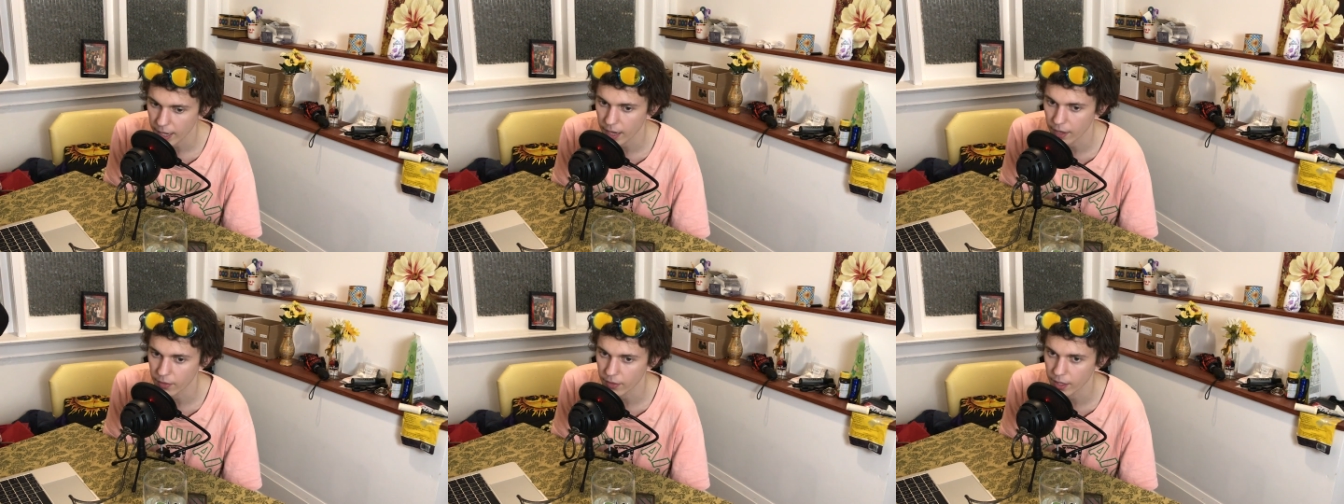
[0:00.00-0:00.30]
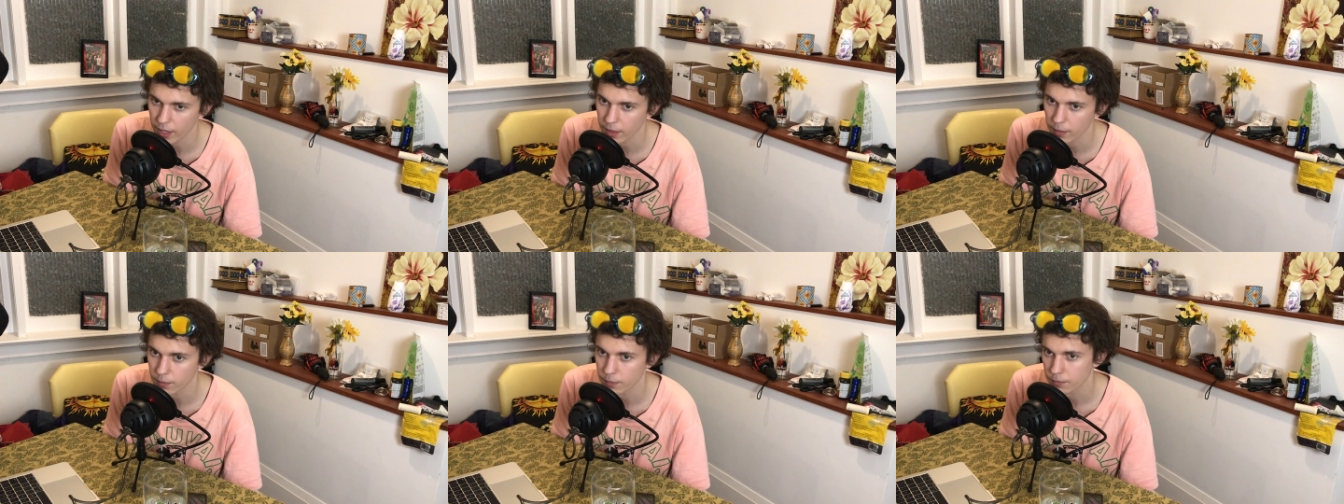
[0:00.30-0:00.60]
and
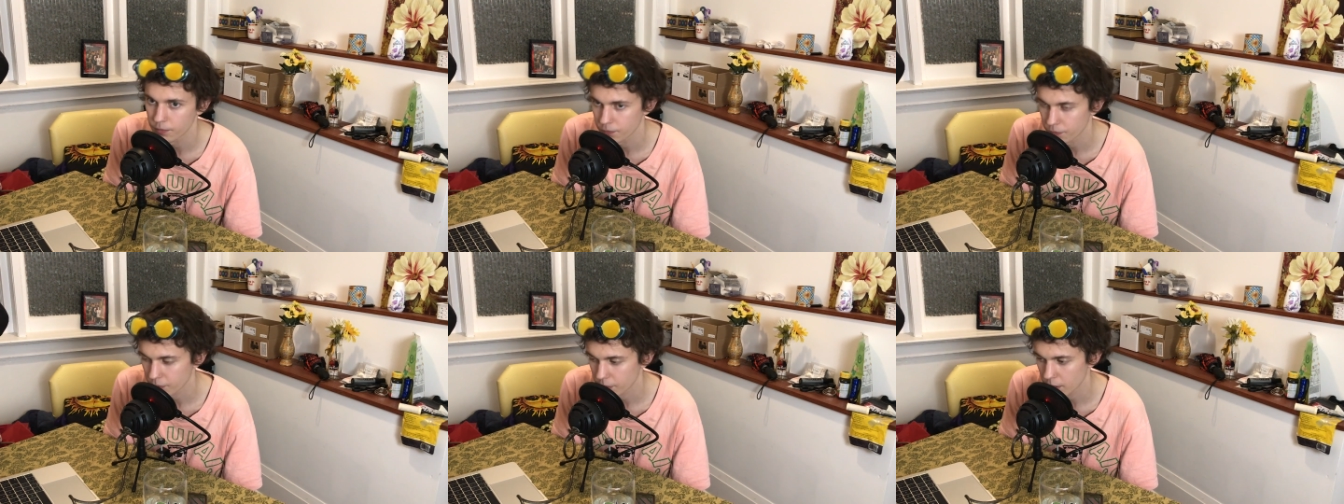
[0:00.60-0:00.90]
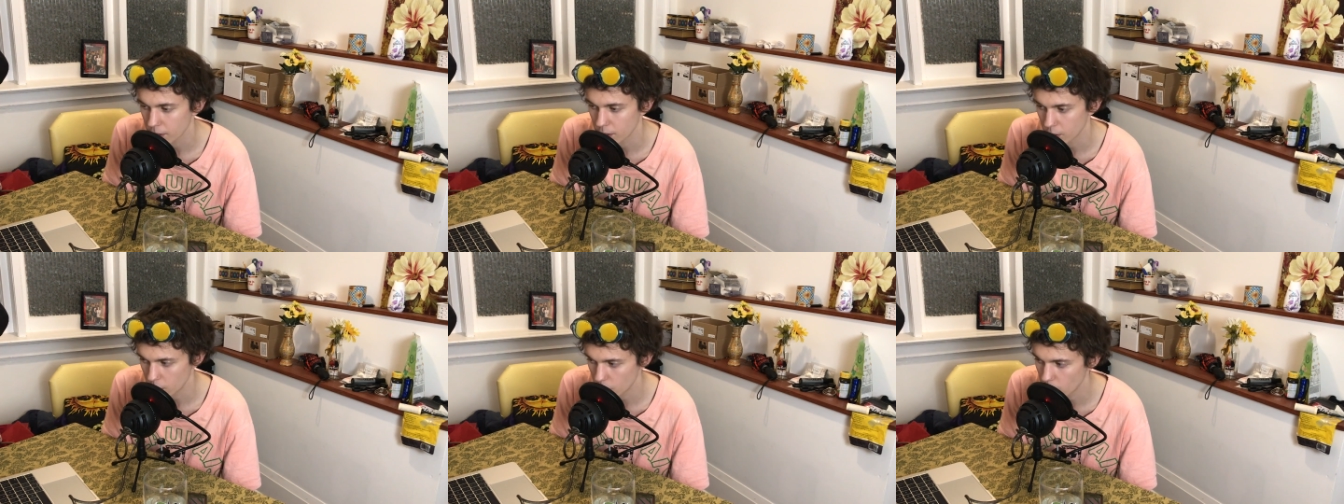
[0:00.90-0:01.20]
then
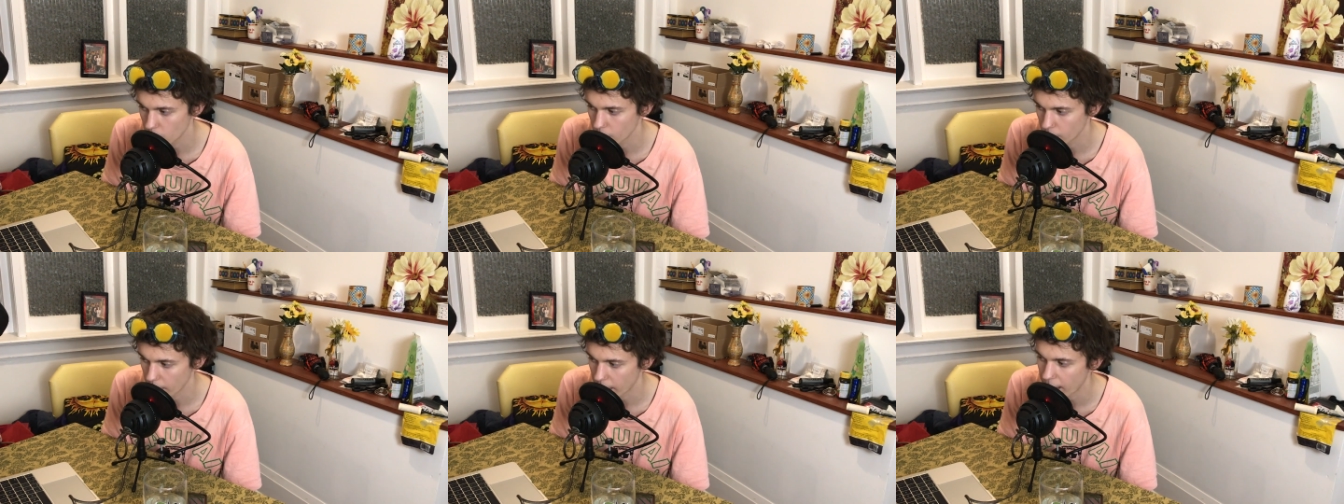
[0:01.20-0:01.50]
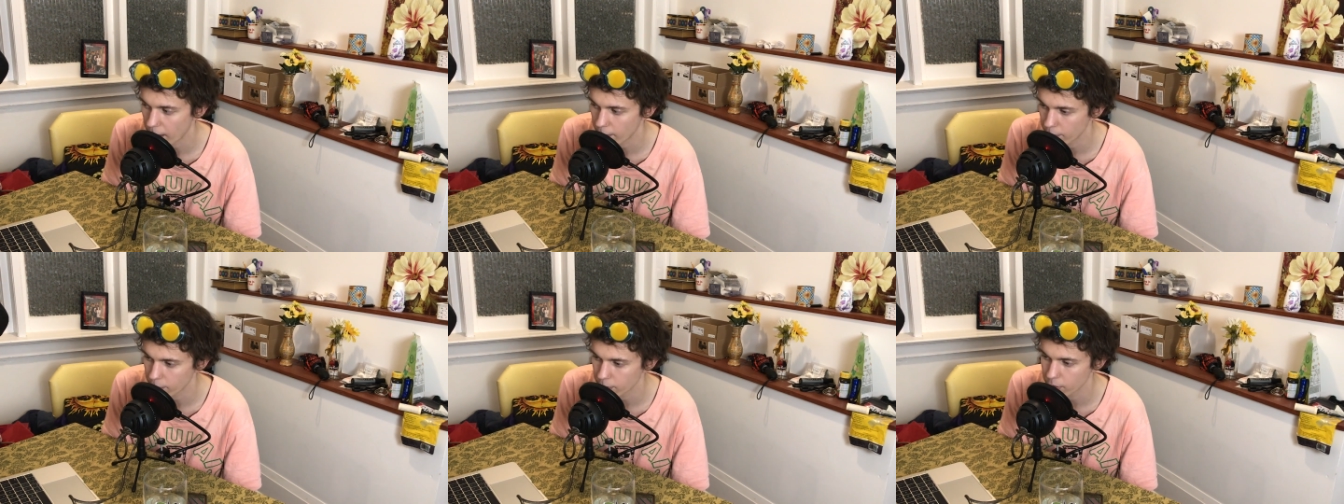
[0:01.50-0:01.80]
you will
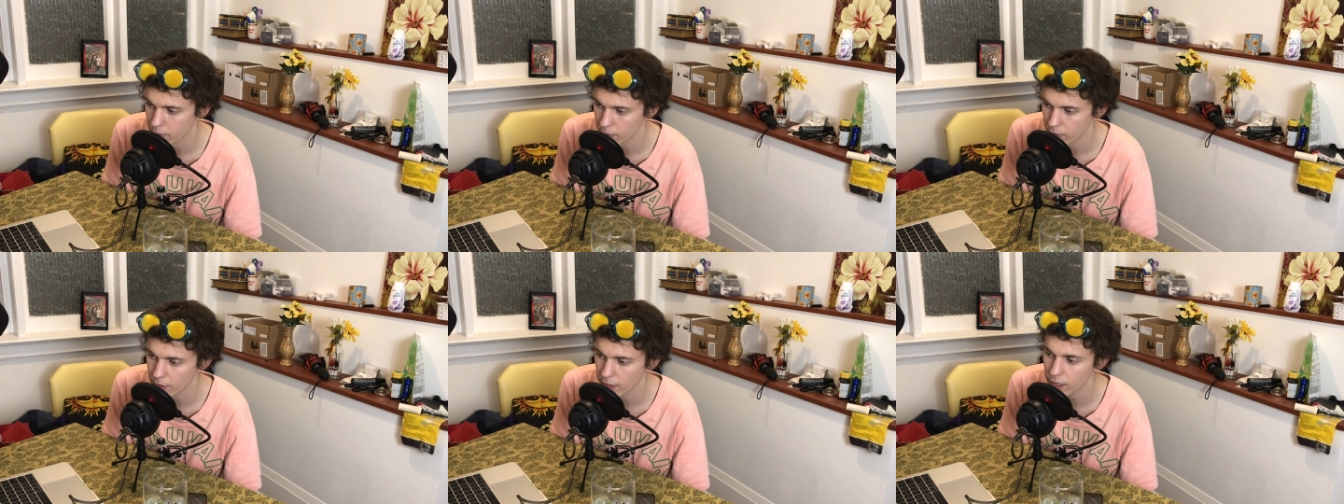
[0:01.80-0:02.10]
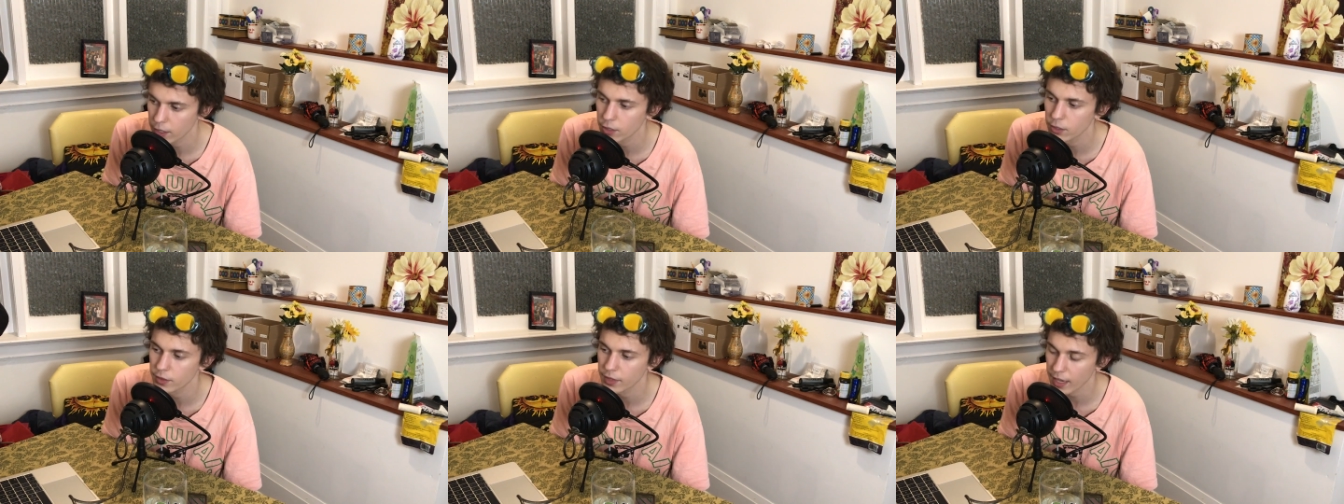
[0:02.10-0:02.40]
have,
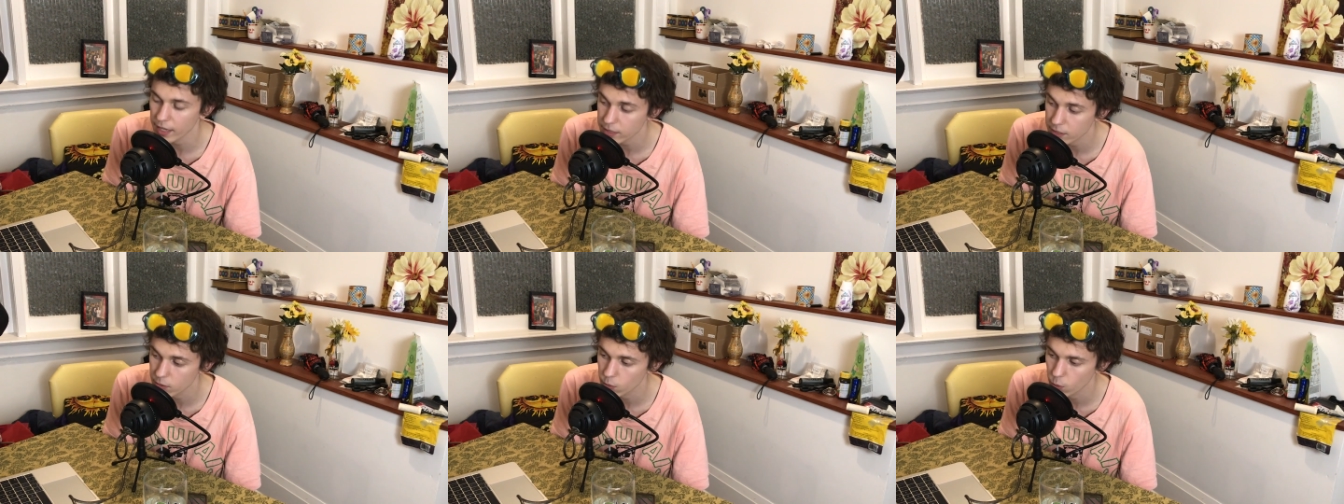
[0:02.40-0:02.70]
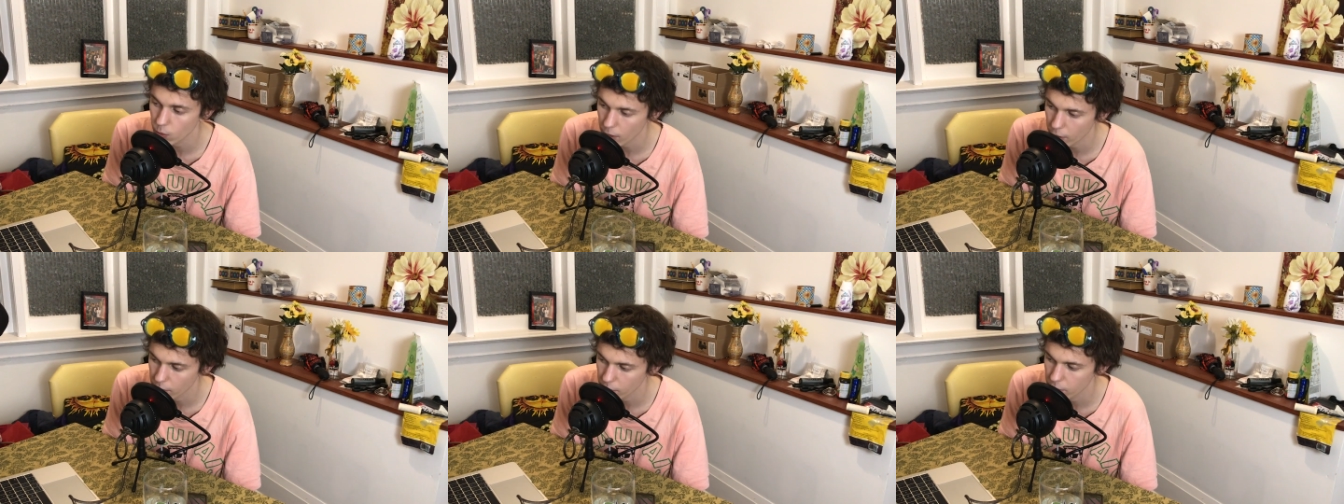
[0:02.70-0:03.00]
then that's
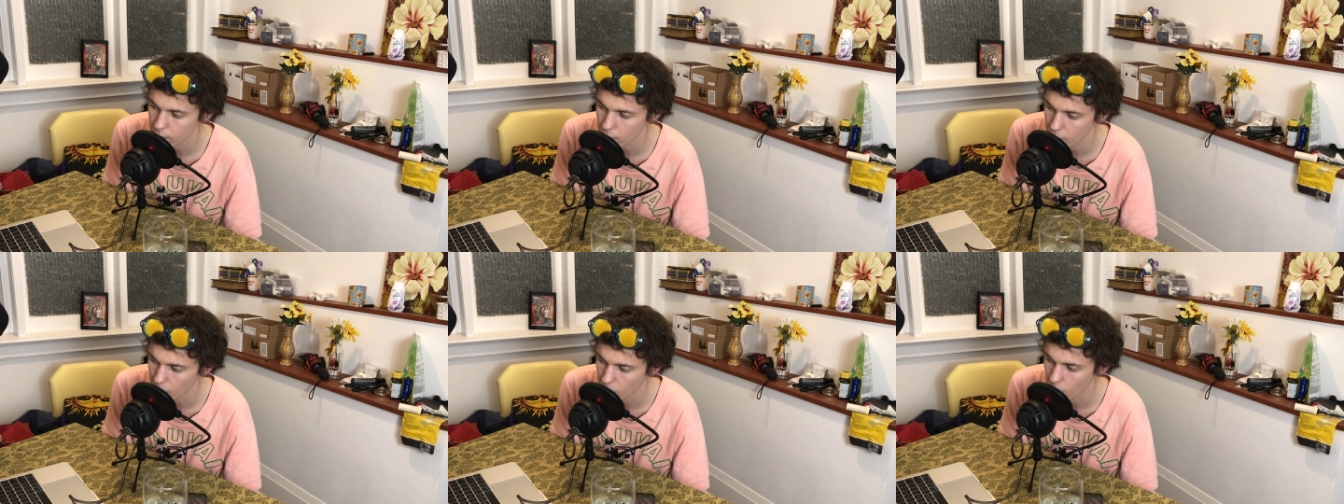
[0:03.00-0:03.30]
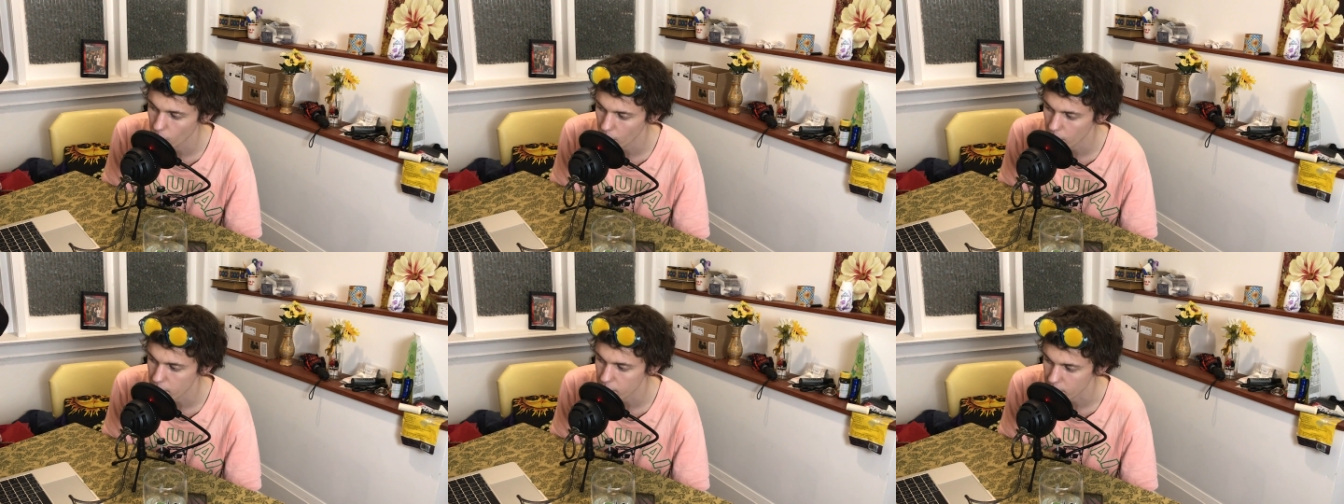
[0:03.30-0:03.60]
when your
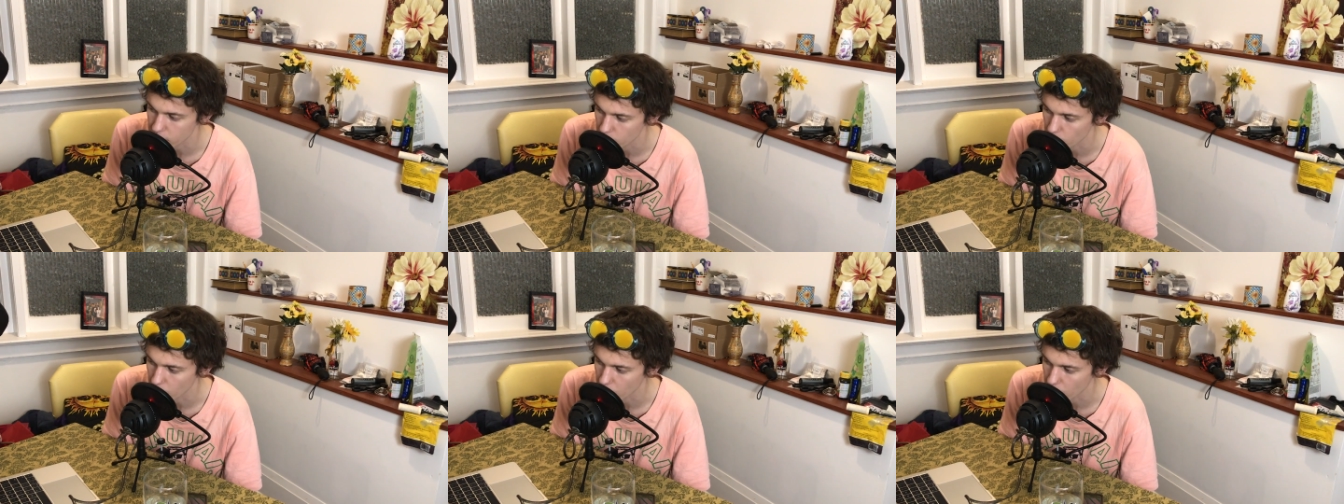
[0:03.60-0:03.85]
worth is